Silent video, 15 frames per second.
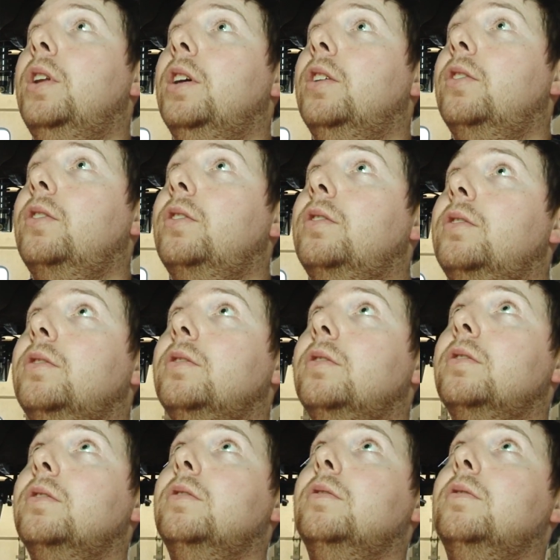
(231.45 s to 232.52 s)
disc
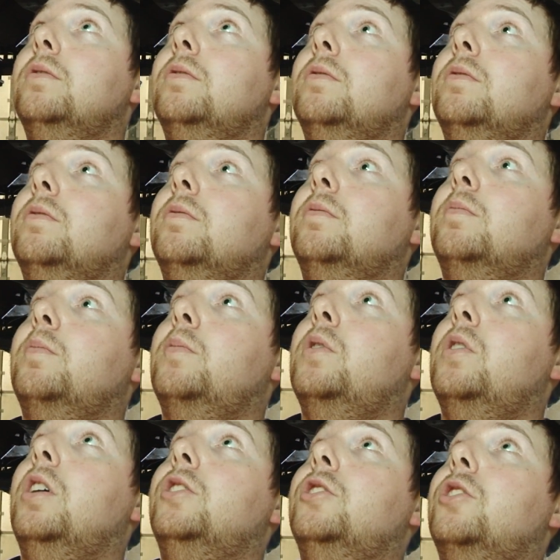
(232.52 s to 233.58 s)

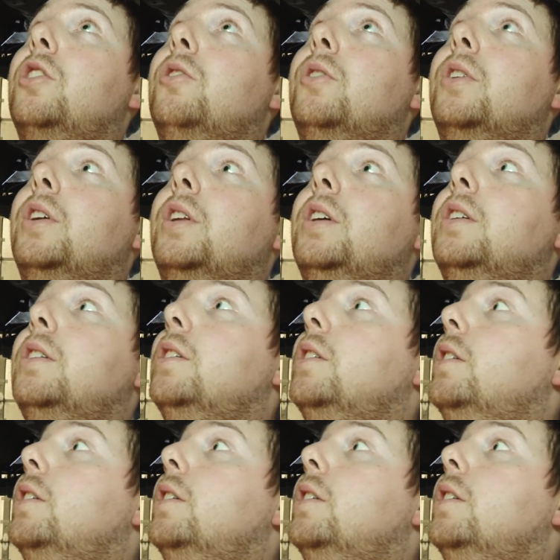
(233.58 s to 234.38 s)
clutch going in it.